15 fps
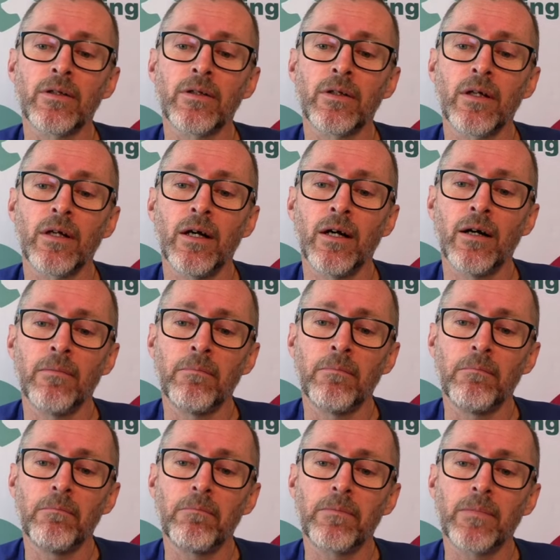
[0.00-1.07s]

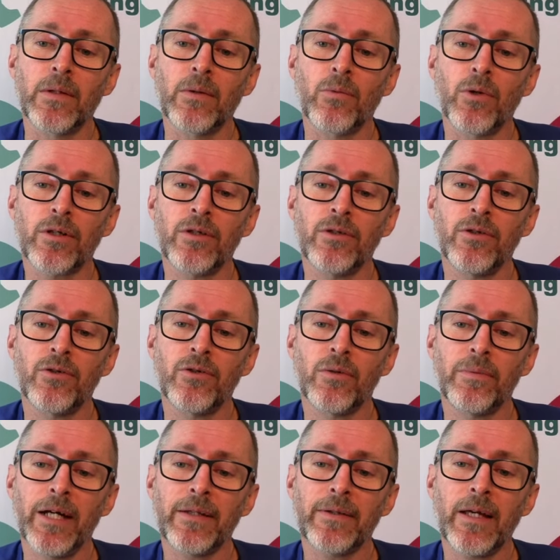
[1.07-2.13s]
What can you do
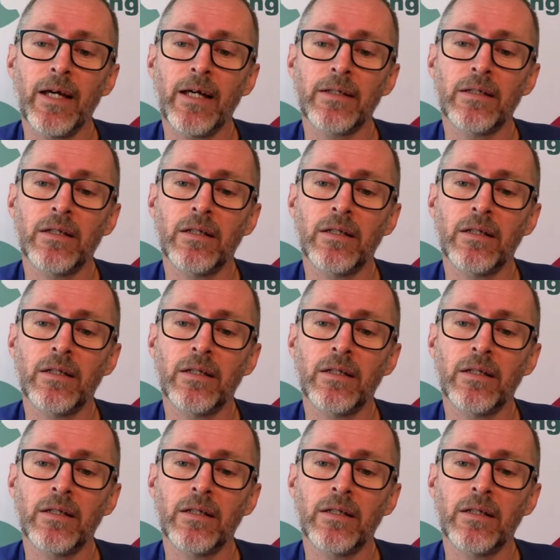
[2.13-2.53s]
about that?